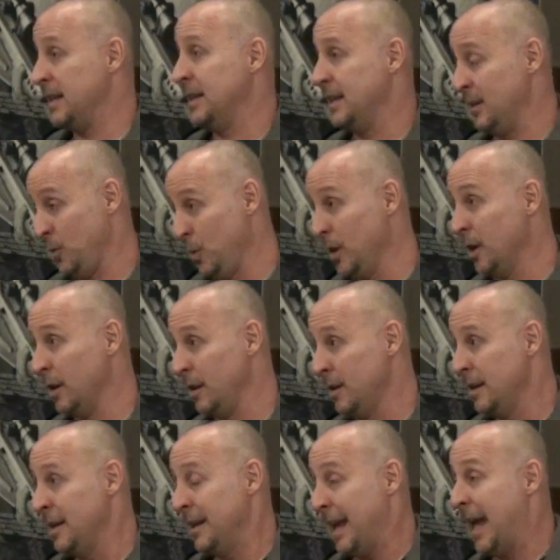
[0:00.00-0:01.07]

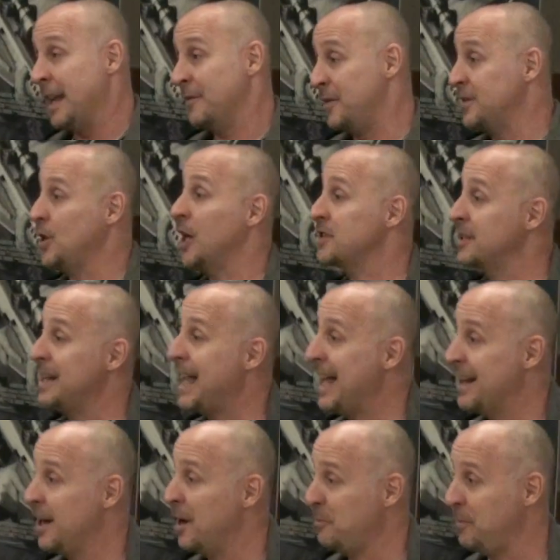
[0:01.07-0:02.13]
And if it doesn't
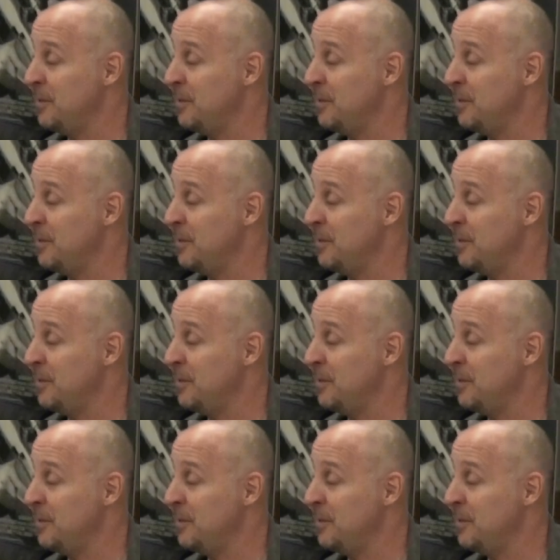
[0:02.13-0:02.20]
add up,